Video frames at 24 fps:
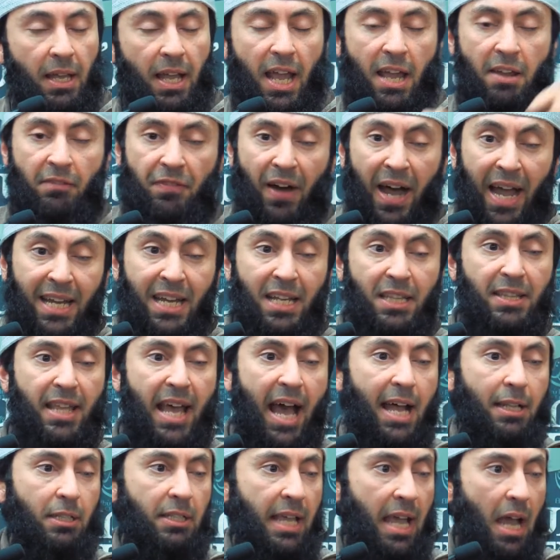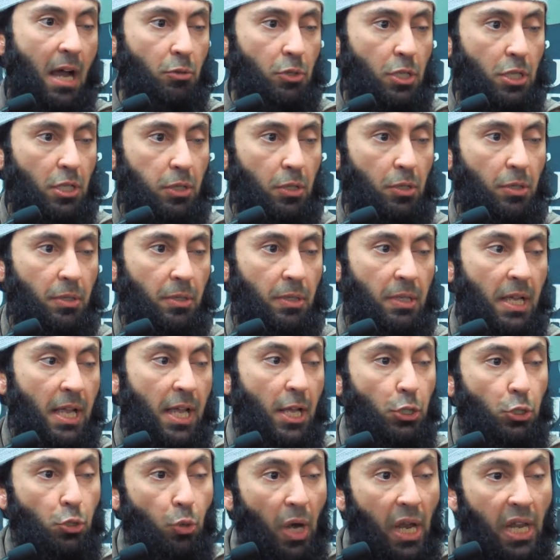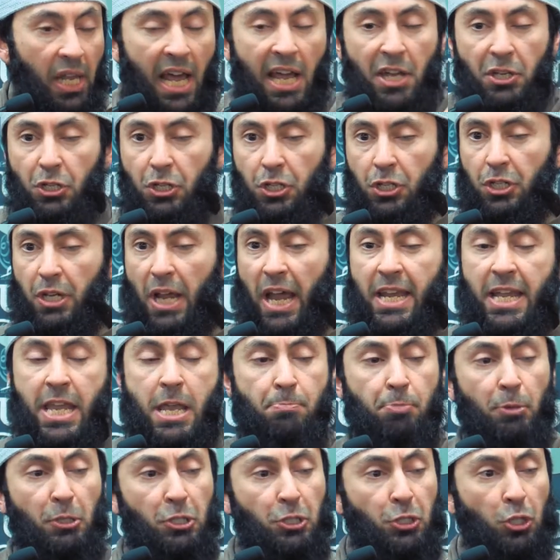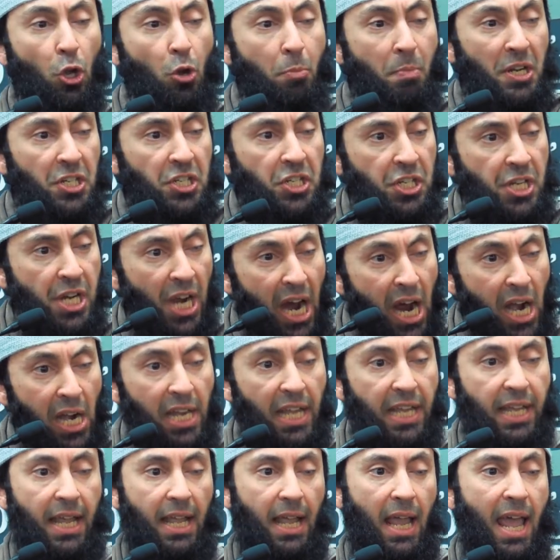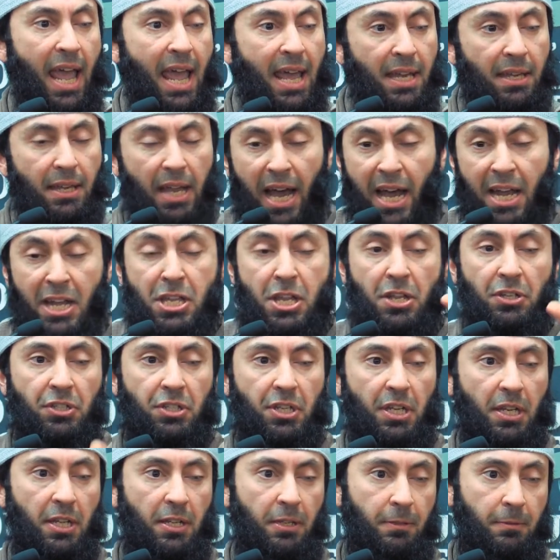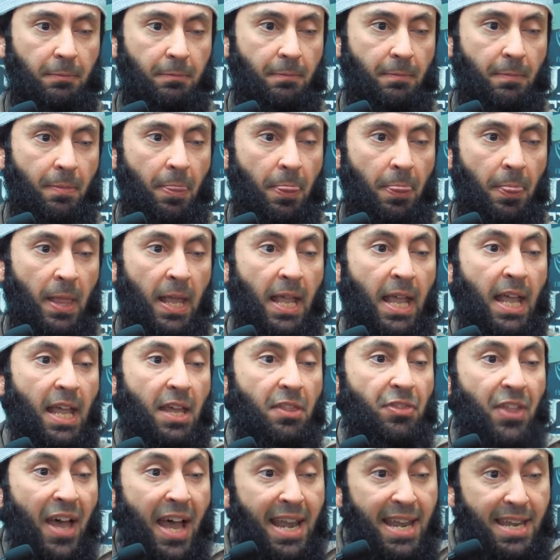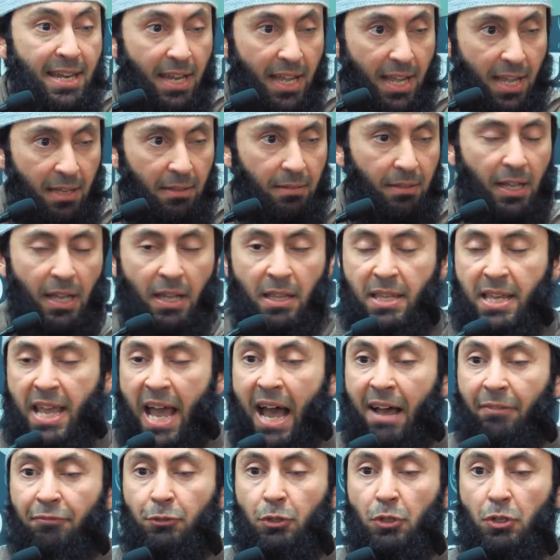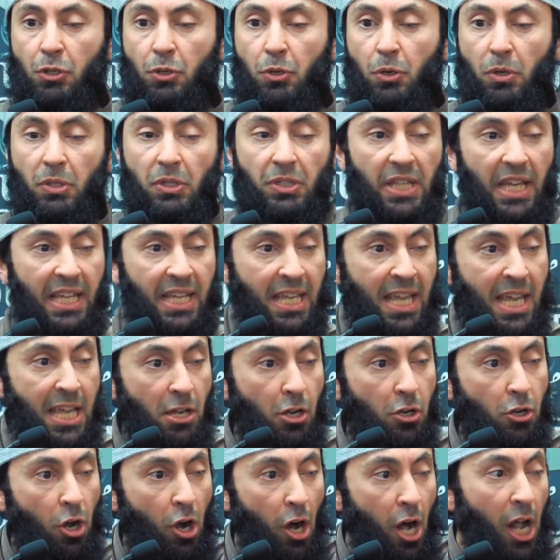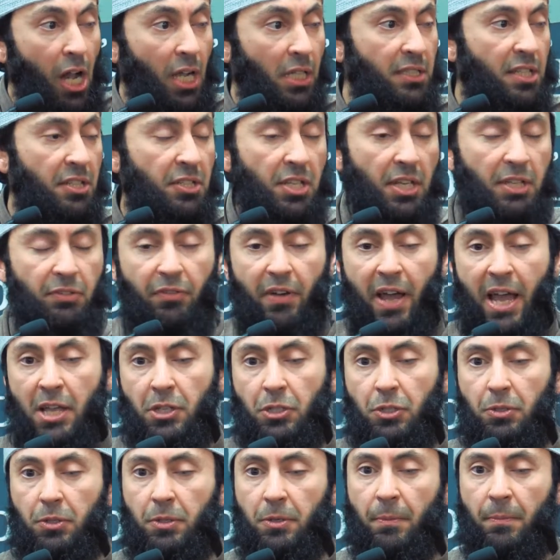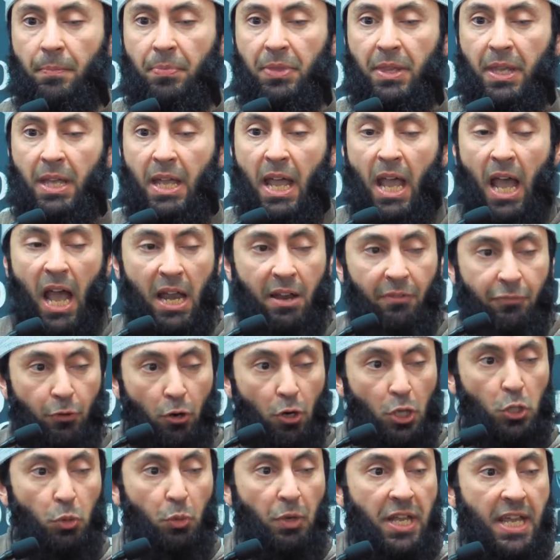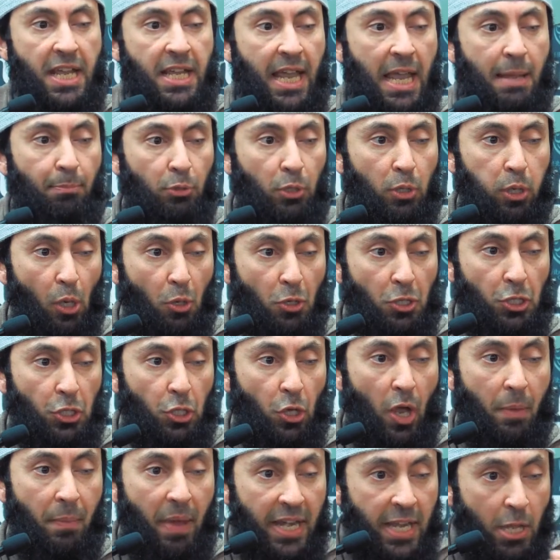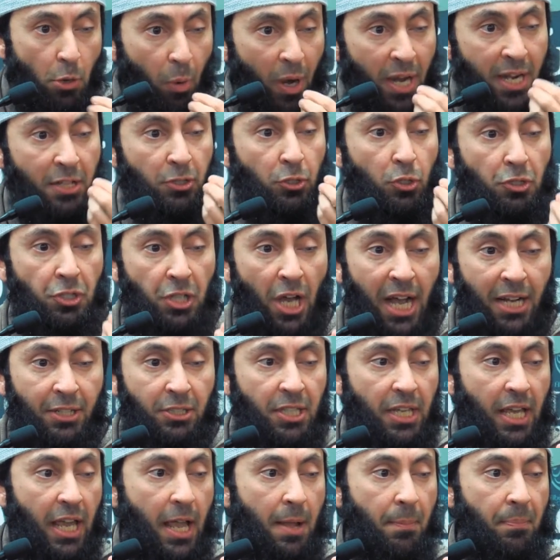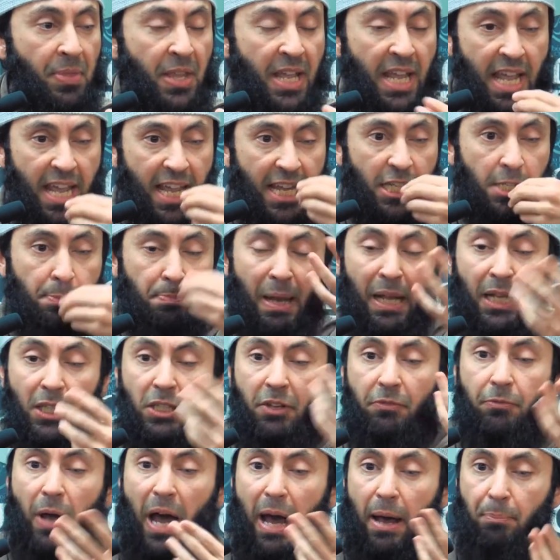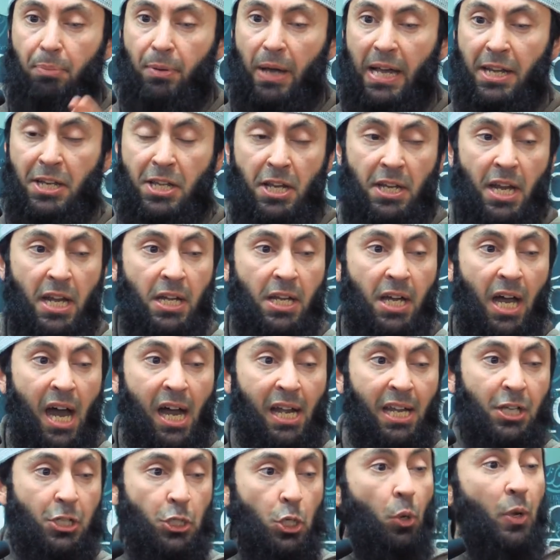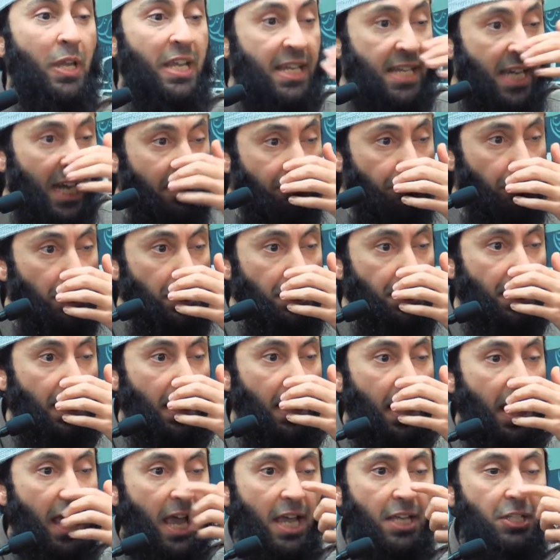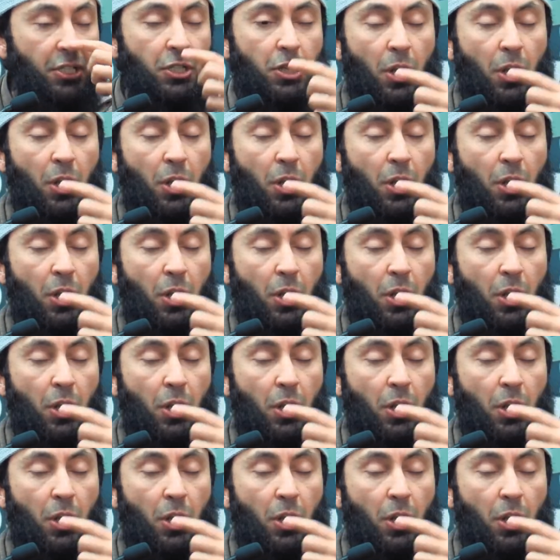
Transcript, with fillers: invited that counselor to a lunch and he put so much garlic and onions in it. Then in the afternoon, the king called this advisor. And of course, when he came close to him and he wanted to talk to him, he smelled of onion and garlic, so he covered his